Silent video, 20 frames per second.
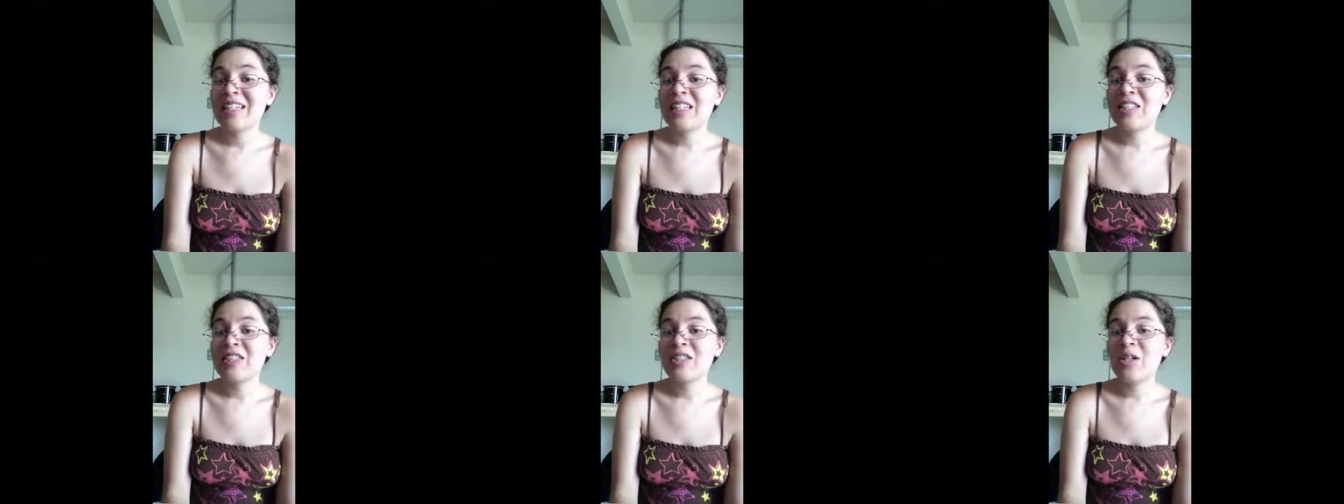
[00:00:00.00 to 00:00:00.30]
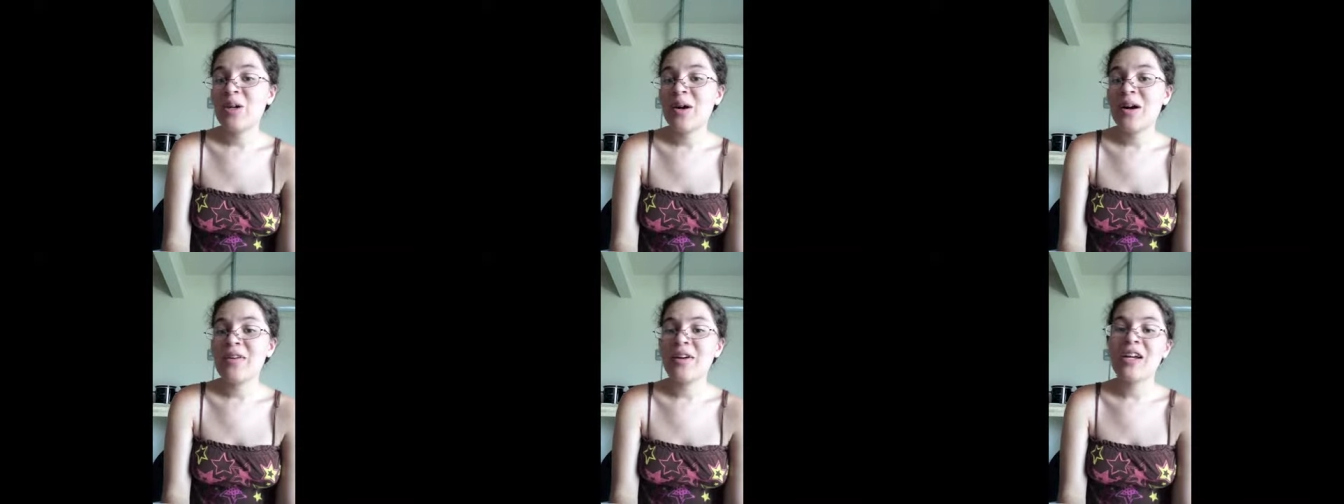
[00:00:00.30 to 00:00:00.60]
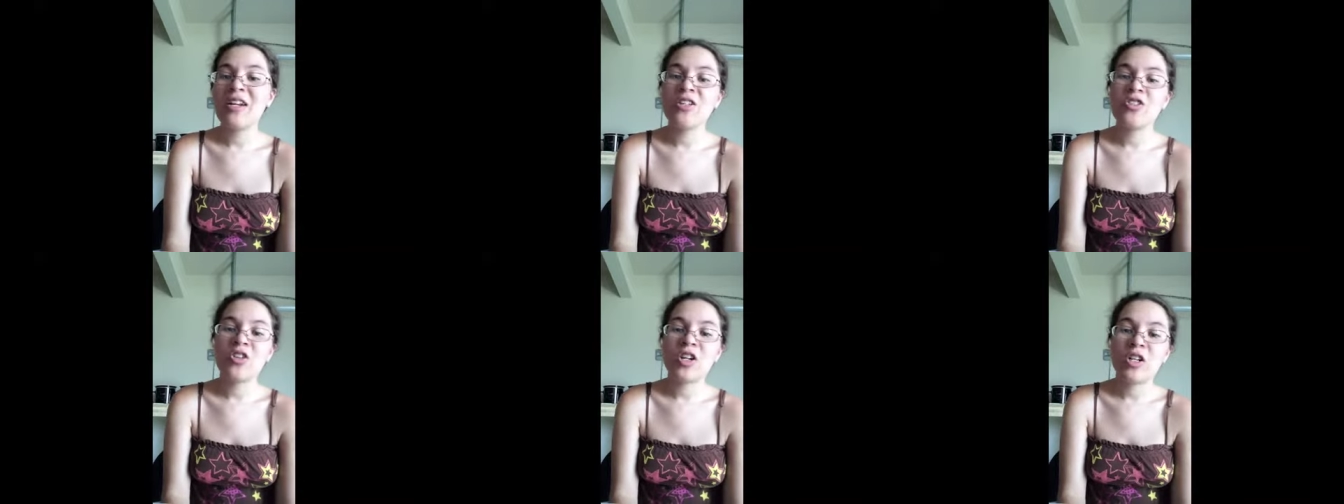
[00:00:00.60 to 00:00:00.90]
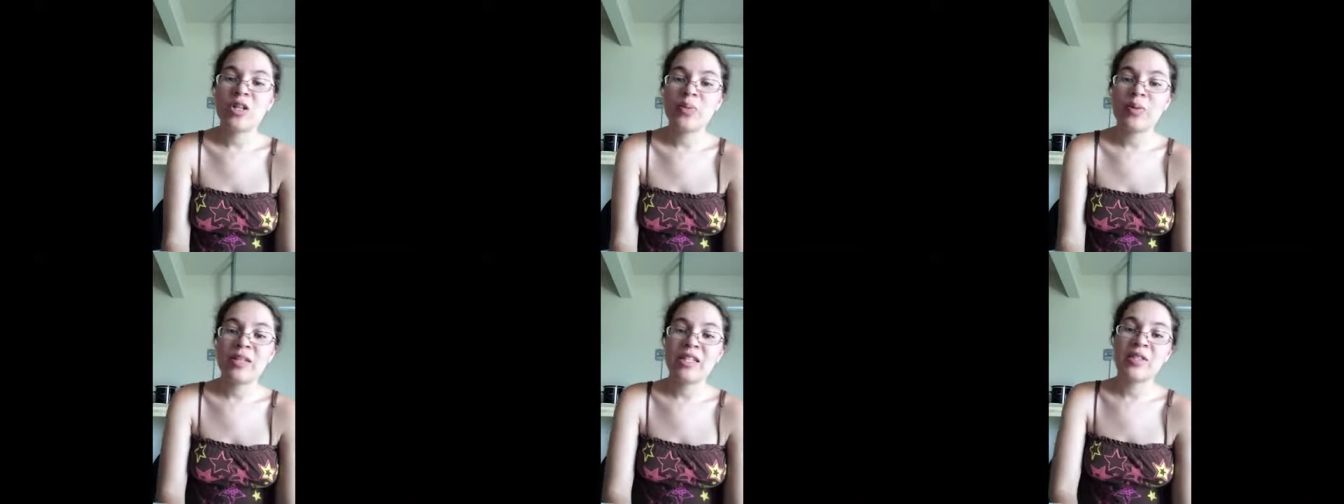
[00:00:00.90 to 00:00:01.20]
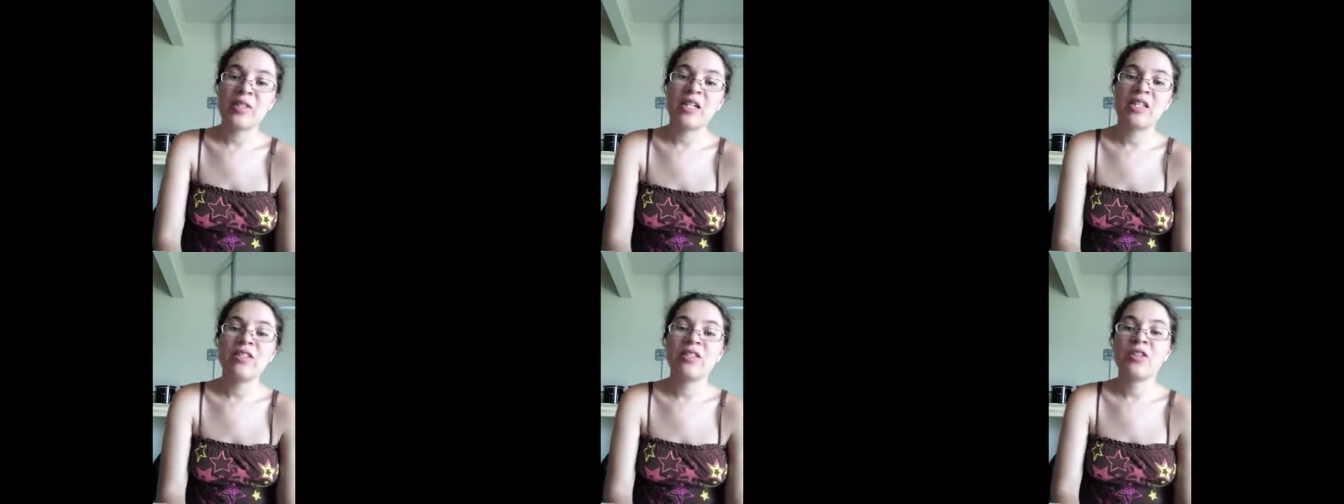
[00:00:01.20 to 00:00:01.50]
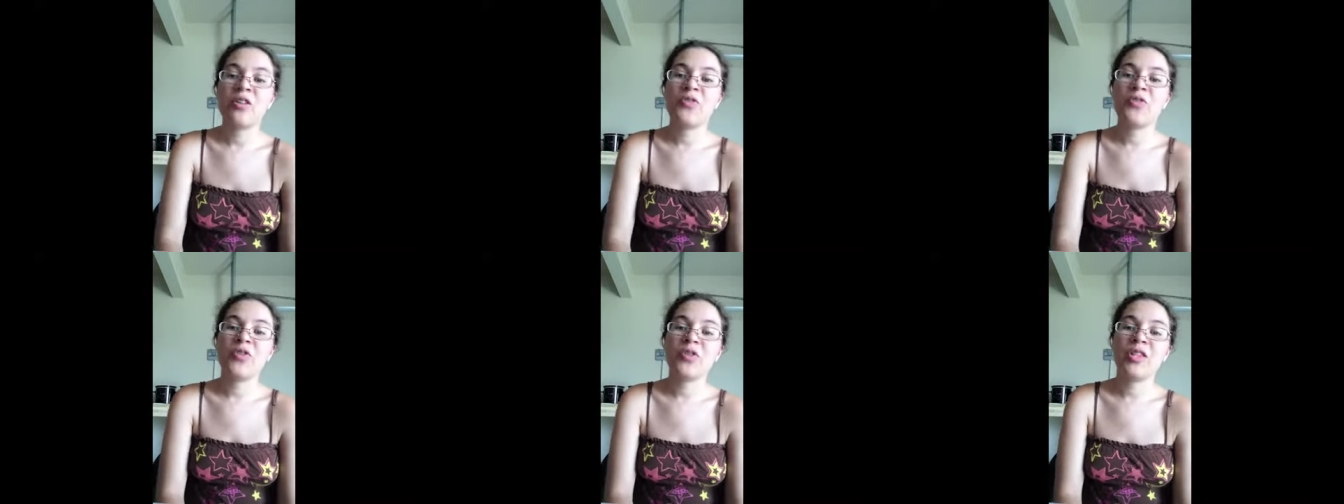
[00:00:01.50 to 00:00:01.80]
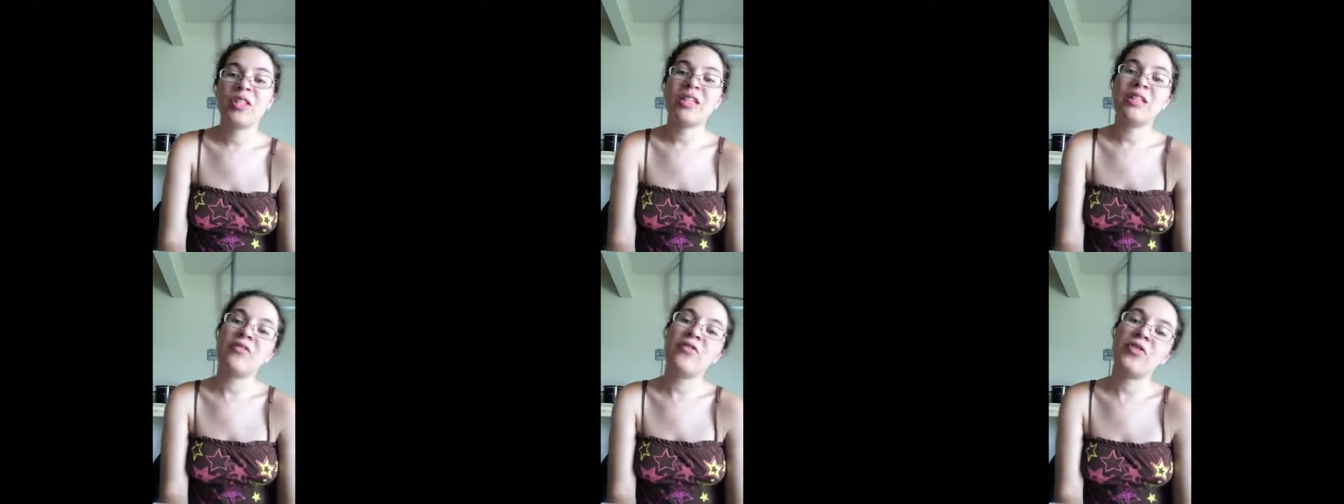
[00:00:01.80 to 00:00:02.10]
So I kind of struggle with this because, you know, for
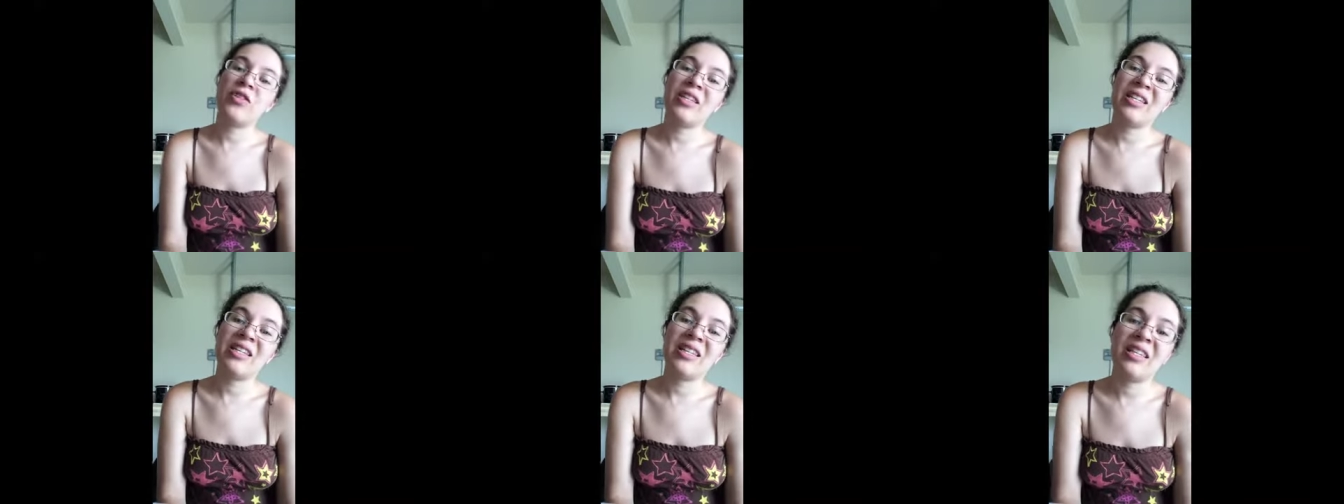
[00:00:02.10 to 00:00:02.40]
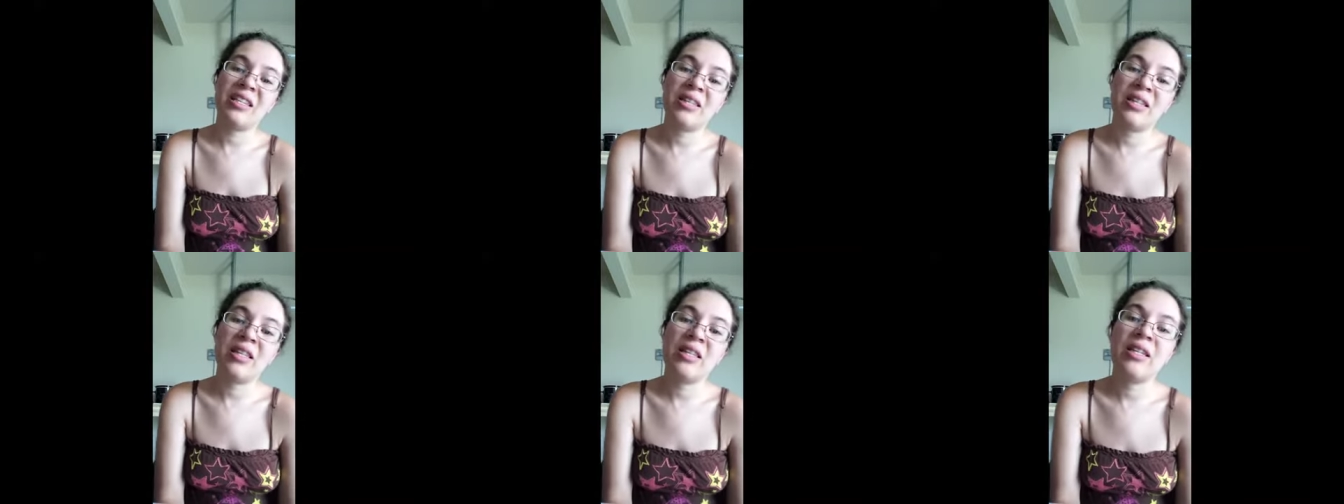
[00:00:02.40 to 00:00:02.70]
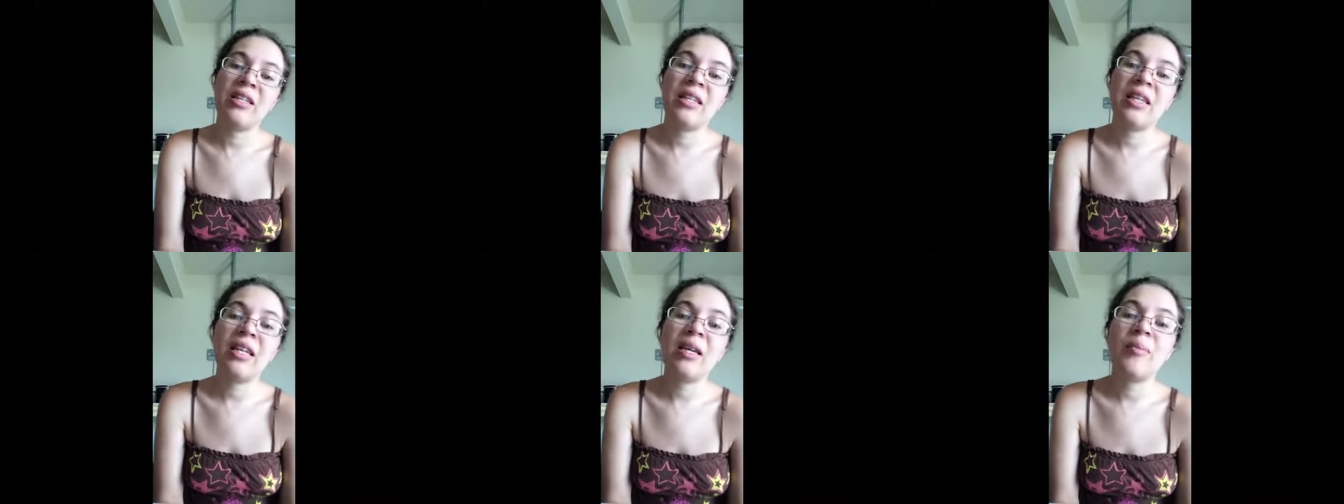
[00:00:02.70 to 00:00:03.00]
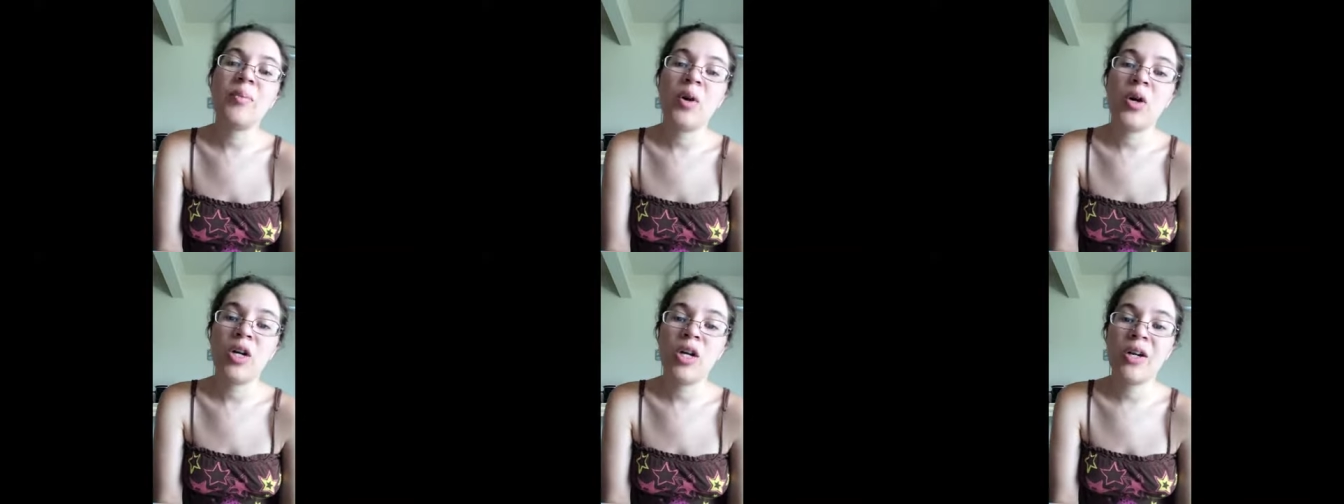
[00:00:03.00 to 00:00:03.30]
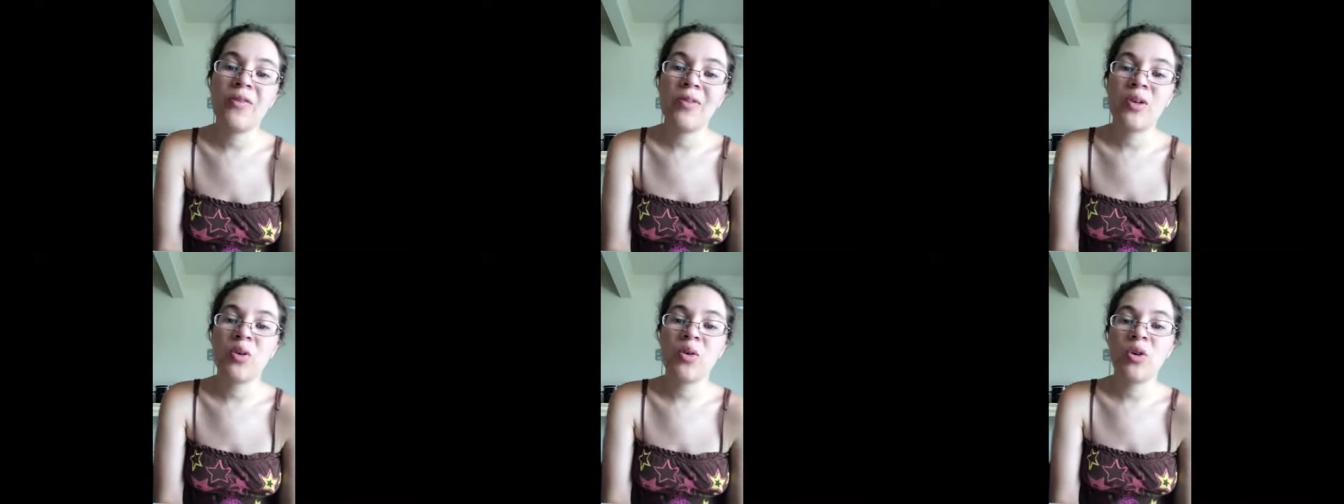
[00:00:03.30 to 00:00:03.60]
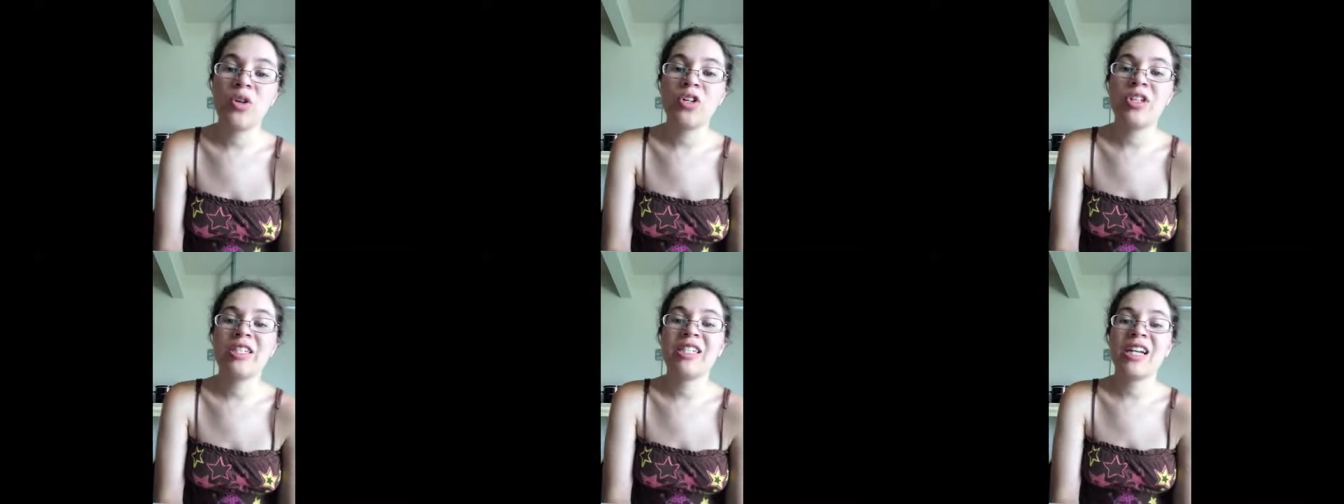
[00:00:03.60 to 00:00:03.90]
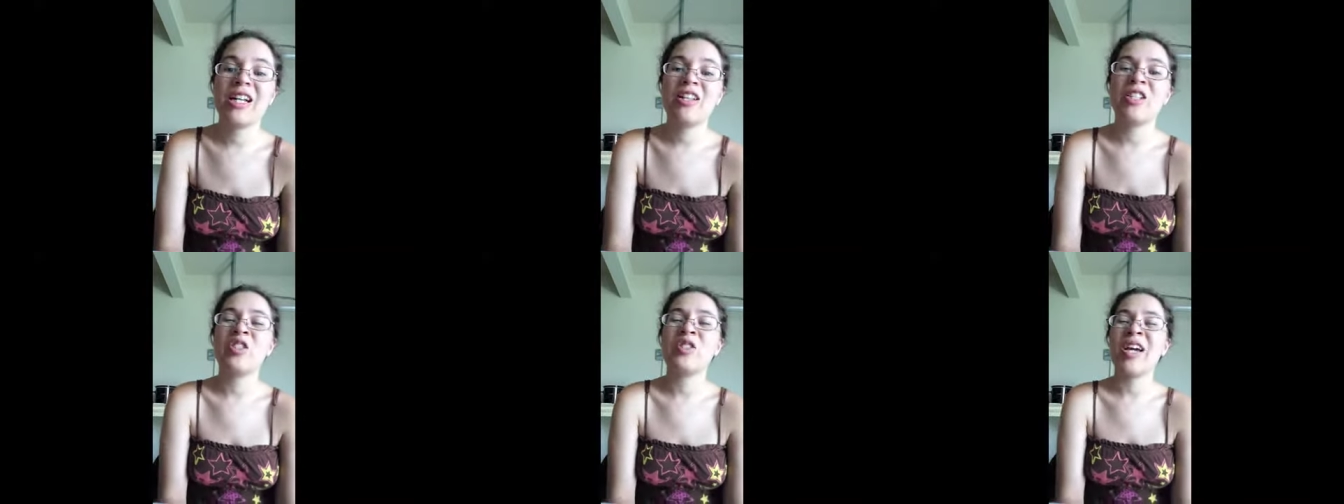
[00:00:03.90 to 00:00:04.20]
the knitting part of the quarterly
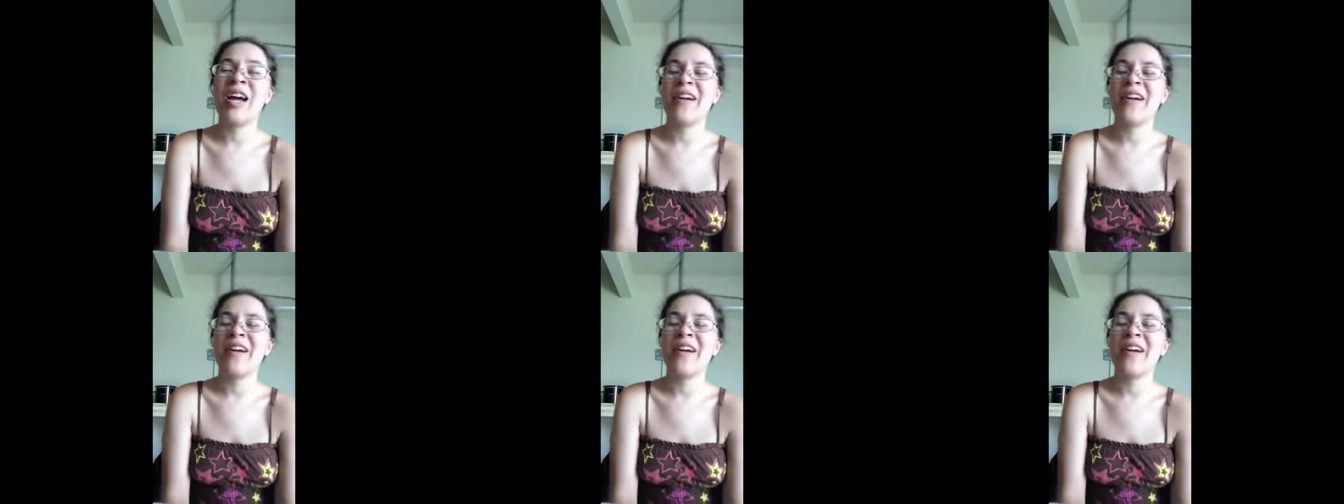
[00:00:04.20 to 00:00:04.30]
challenge, you